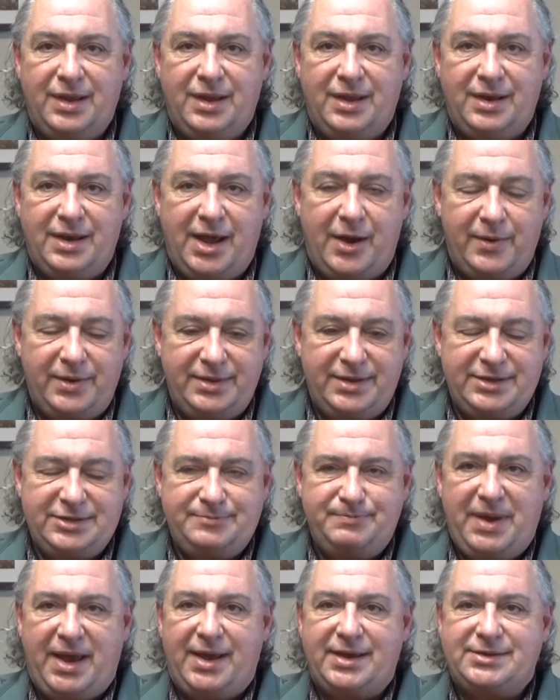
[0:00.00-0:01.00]
Now in this
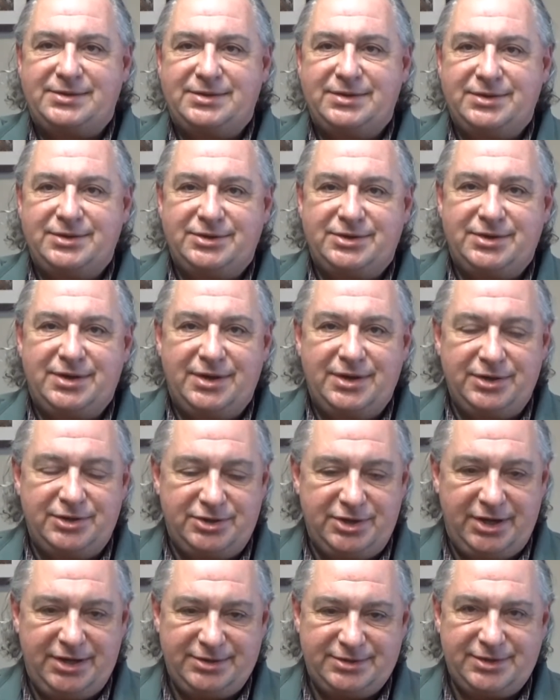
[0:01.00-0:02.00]
passage,
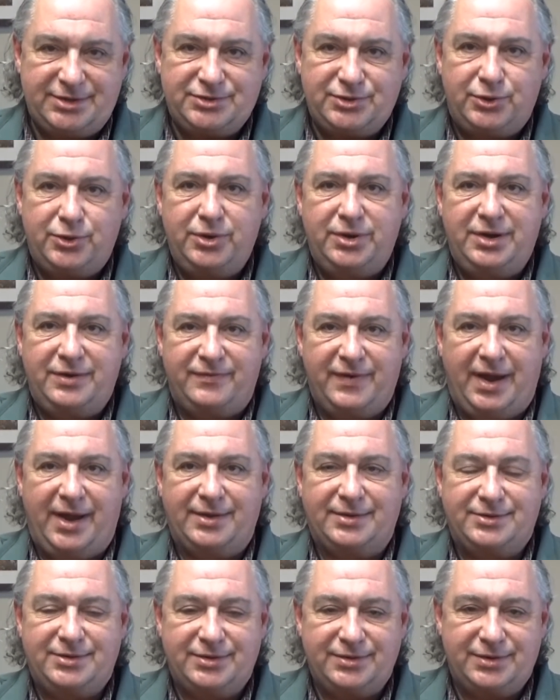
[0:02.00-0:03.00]
Jesus could have
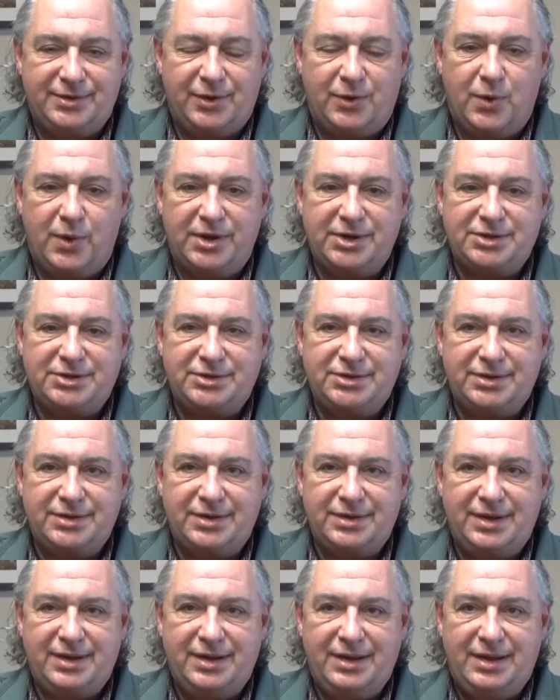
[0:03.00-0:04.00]
answered the
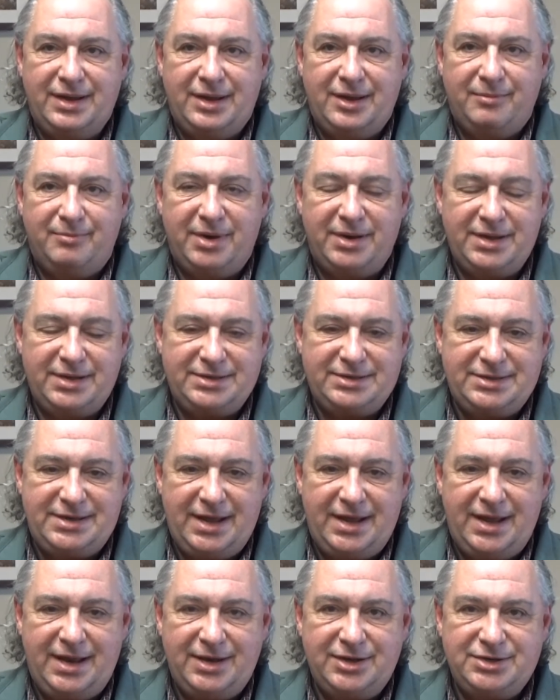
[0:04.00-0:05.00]
question, but
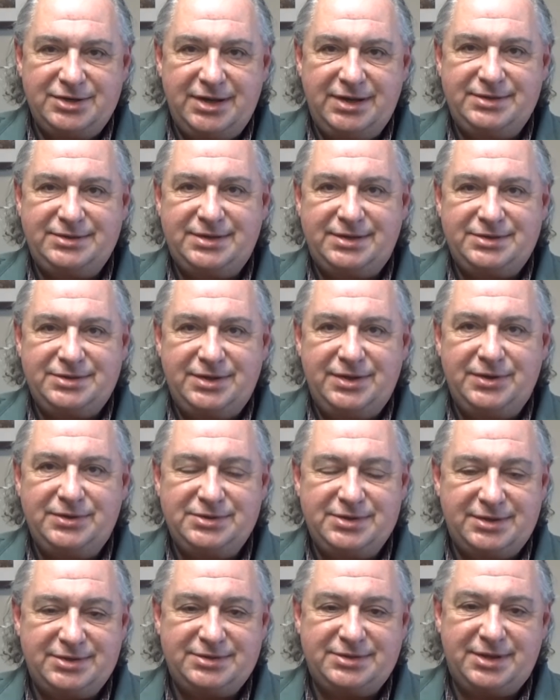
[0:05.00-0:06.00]
instead Jesus
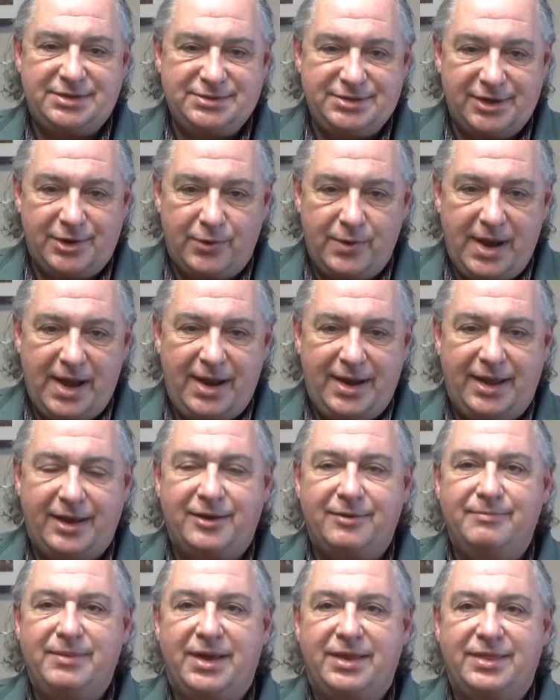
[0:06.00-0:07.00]
uses the
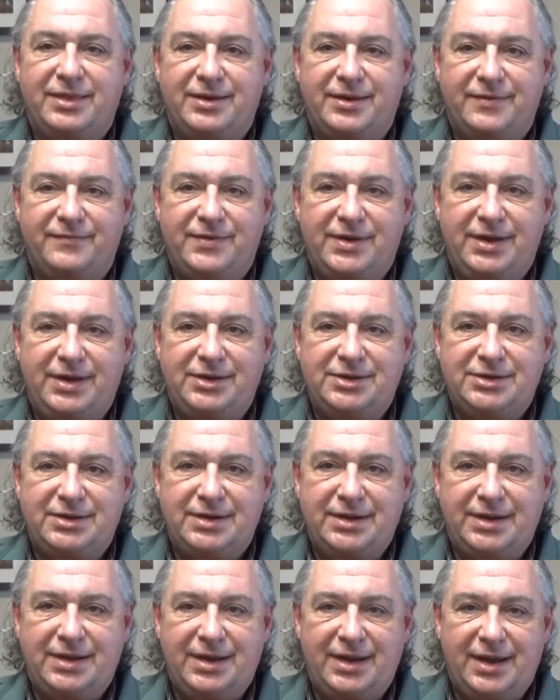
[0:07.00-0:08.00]
Socratic method of
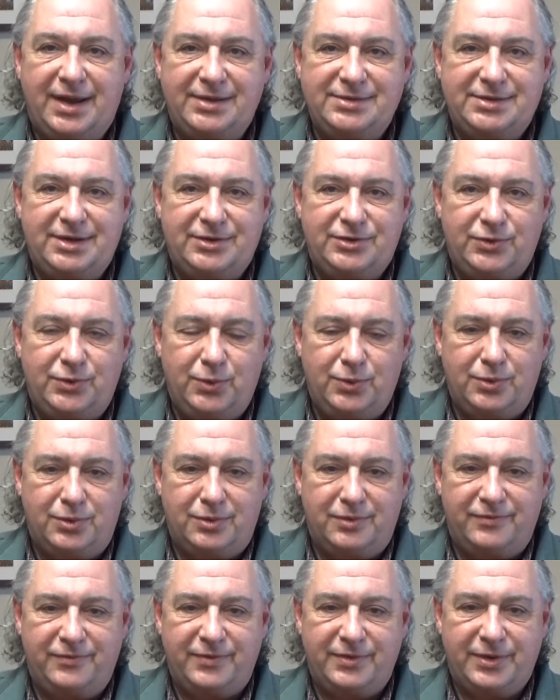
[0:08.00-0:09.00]
teaching as a tool
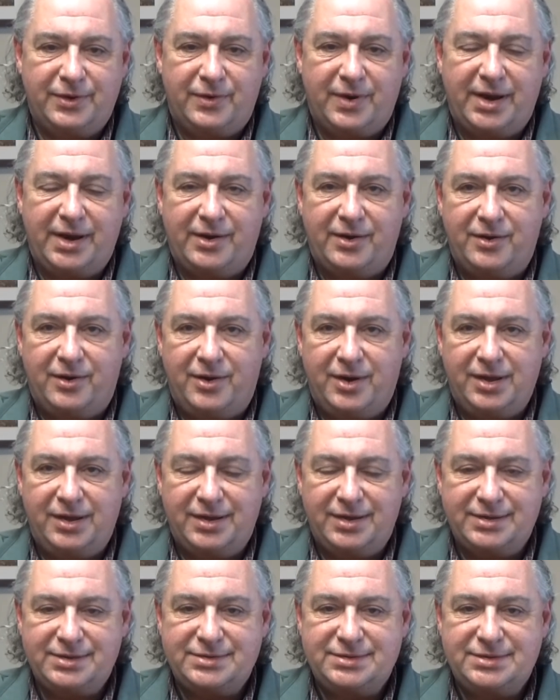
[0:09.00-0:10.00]
for the greater
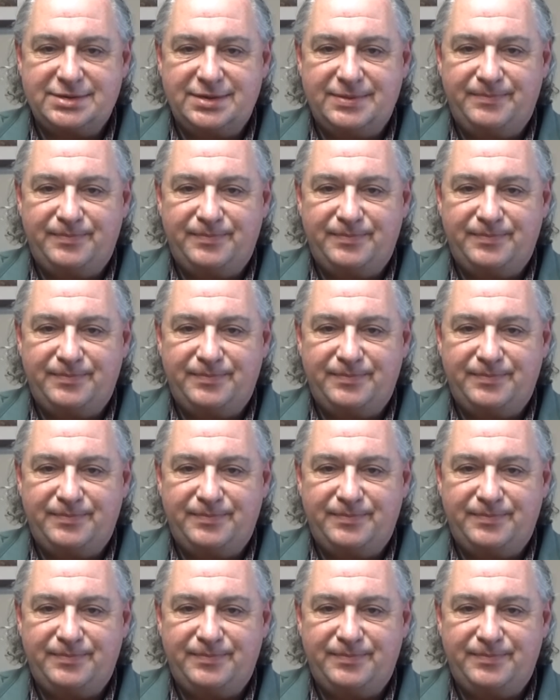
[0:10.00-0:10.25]
audience.